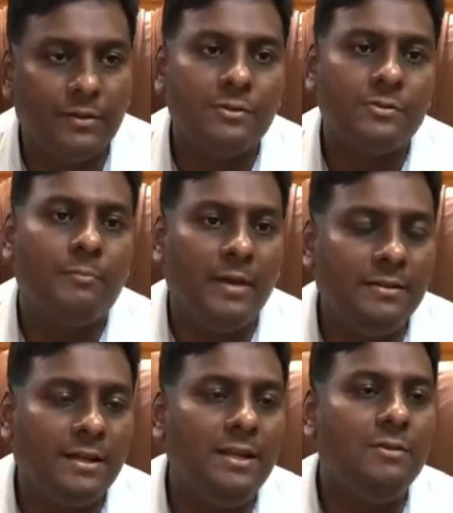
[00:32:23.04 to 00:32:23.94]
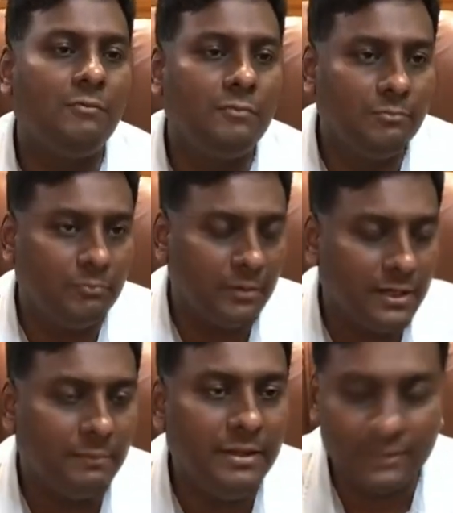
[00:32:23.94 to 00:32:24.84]
So basically, you have to
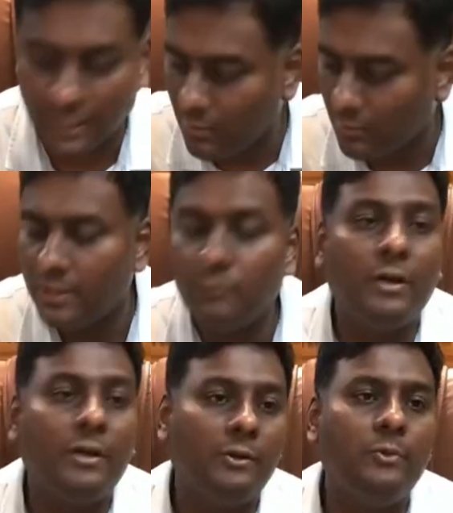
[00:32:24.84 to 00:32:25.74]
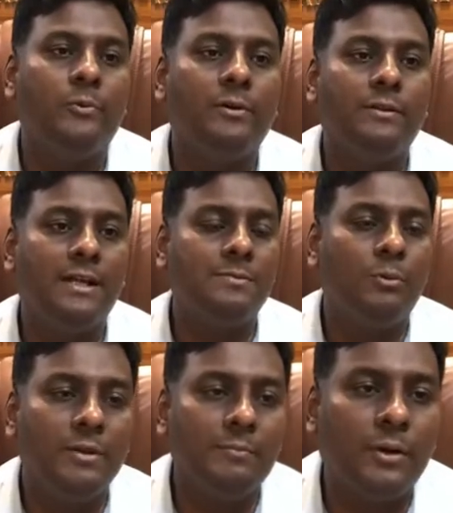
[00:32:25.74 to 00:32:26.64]
be thorough in what you do. That's
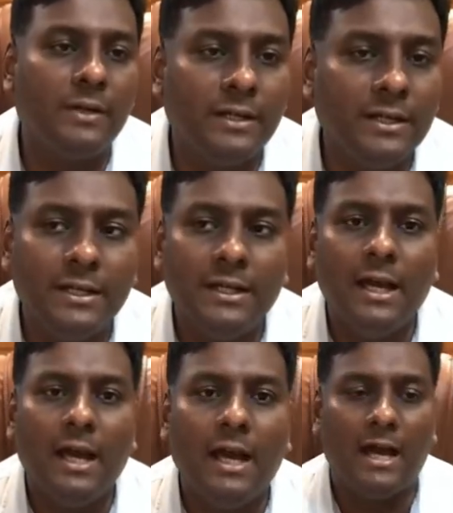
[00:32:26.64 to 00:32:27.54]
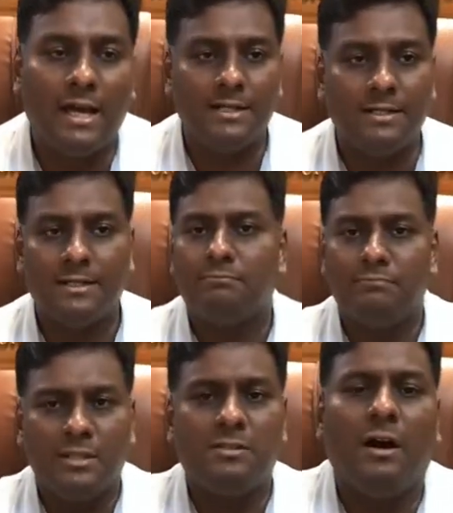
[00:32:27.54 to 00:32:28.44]
more important. And
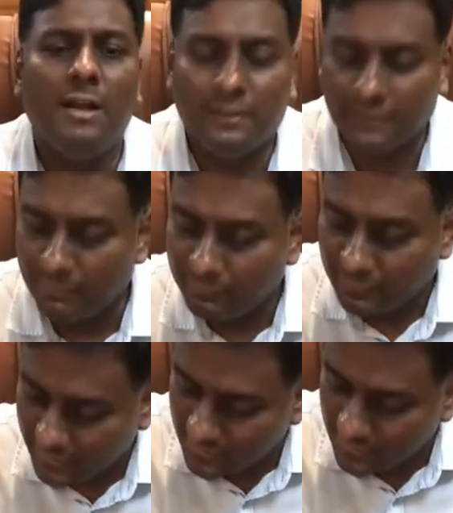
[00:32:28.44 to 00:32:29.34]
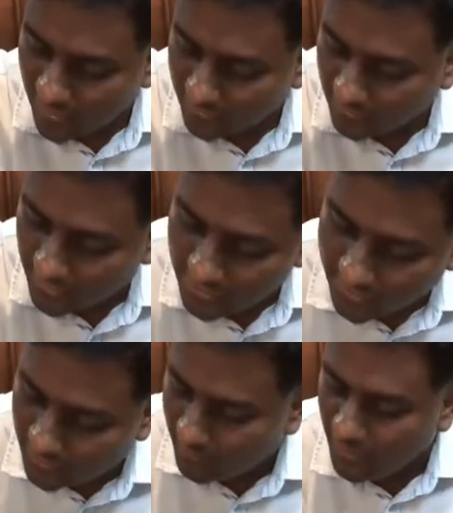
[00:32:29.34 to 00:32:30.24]
this all some of the things I thought I'll tell
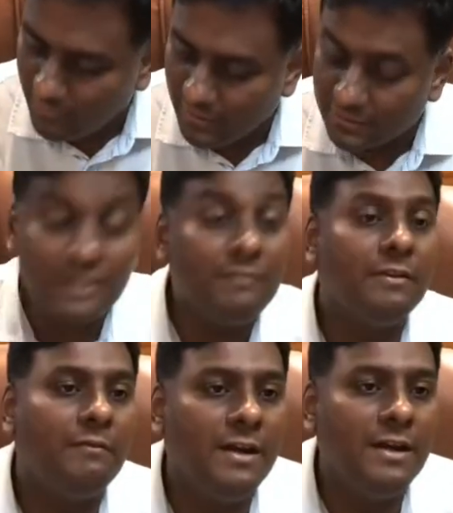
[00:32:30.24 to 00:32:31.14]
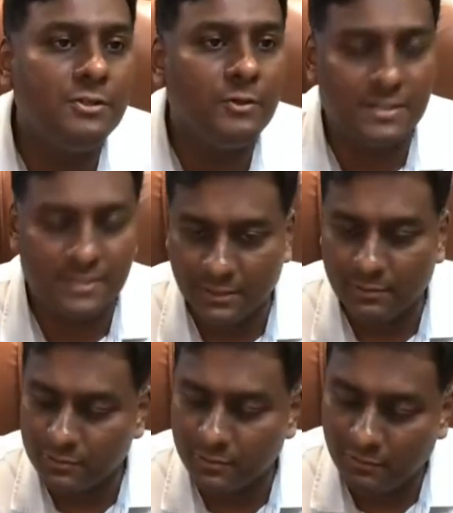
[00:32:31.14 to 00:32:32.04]
you. Believe in yourself. The world is yours.
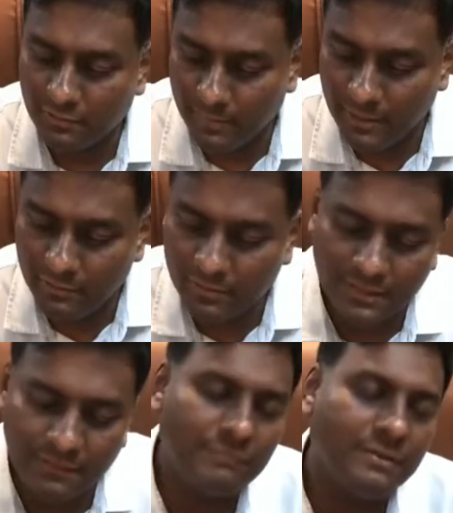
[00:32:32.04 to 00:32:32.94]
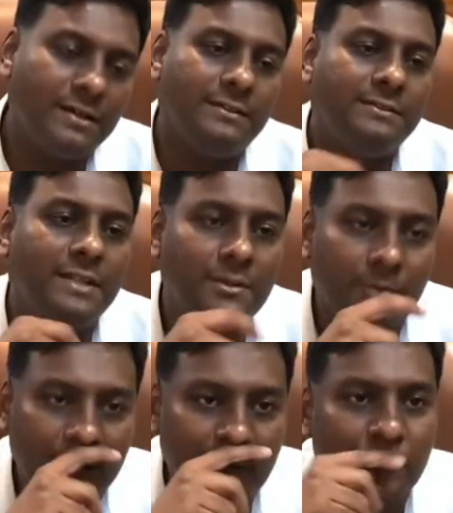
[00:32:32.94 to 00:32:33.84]
So you have to believe yourself. Then
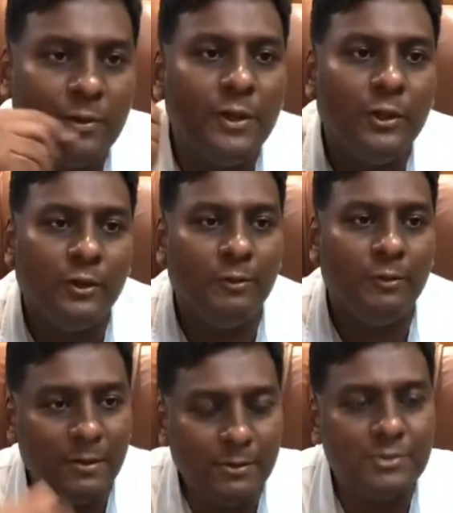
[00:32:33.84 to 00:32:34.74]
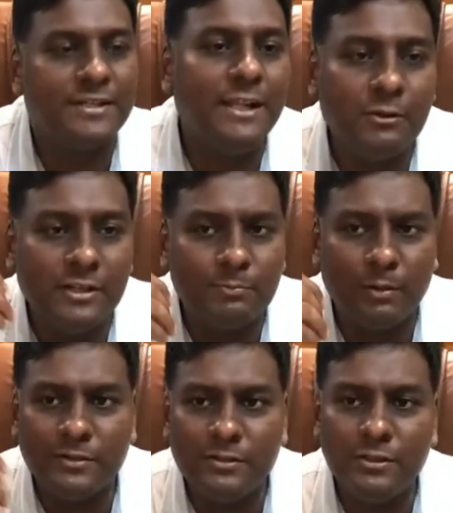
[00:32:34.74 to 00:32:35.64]
only you'll be able to sail through this
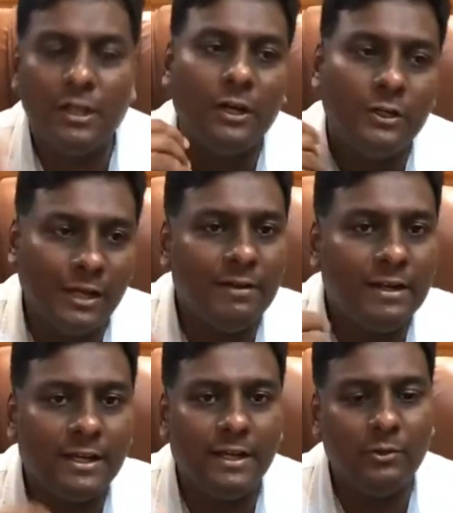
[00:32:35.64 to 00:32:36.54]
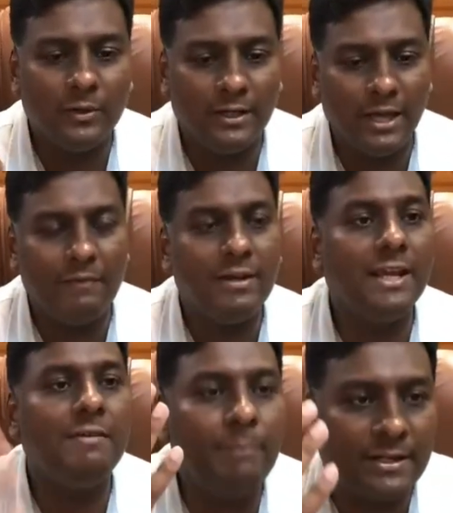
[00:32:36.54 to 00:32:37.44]
process. Never ever give
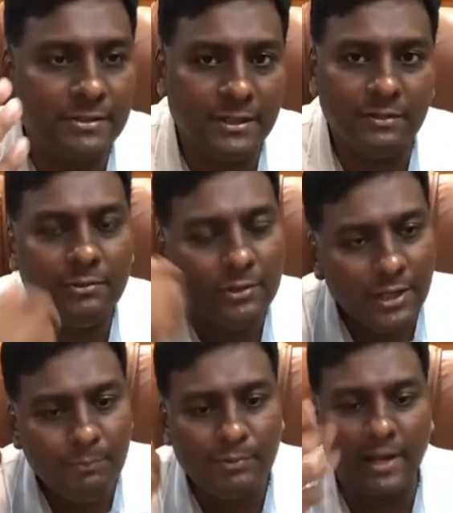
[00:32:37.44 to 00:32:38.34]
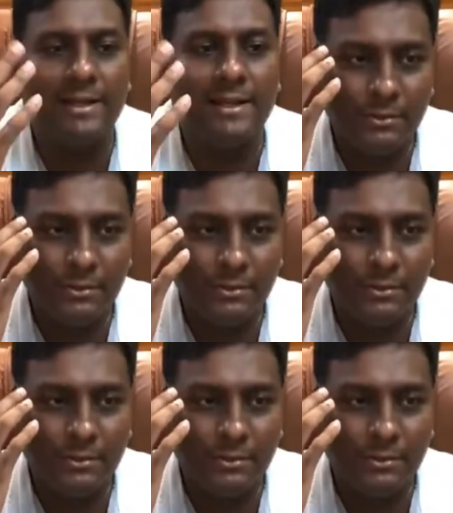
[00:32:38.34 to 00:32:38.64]
up. Actually, you keep trying.